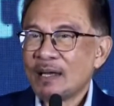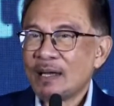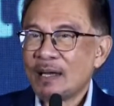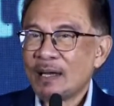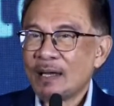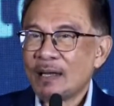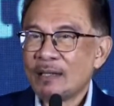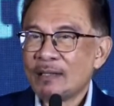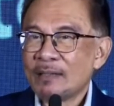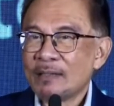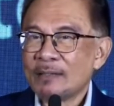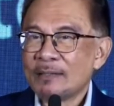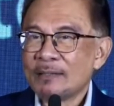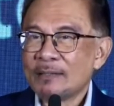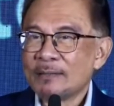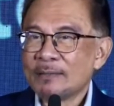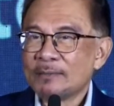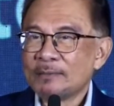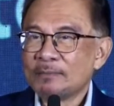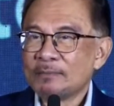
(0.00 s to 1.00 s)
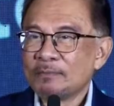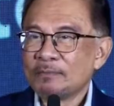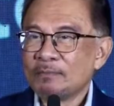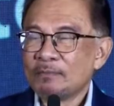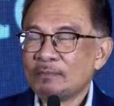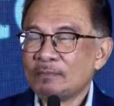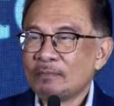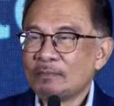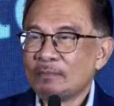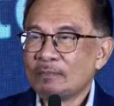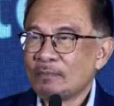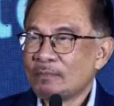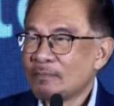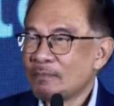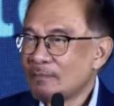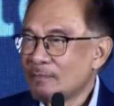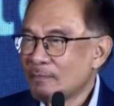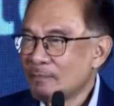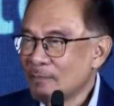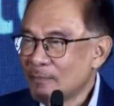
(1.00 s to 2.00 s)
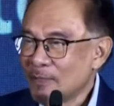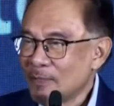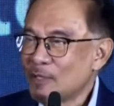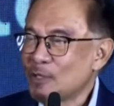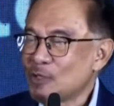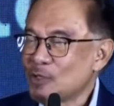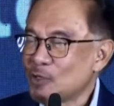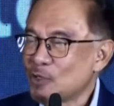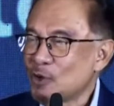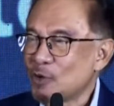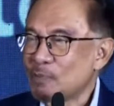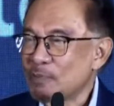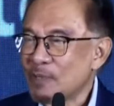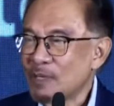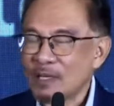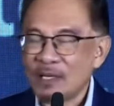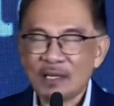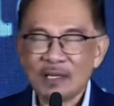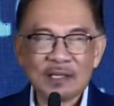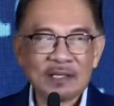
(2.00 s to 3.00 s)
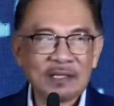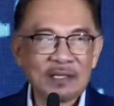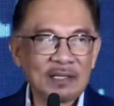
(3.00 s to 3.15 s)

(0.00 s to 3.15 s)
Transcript: and in the short period,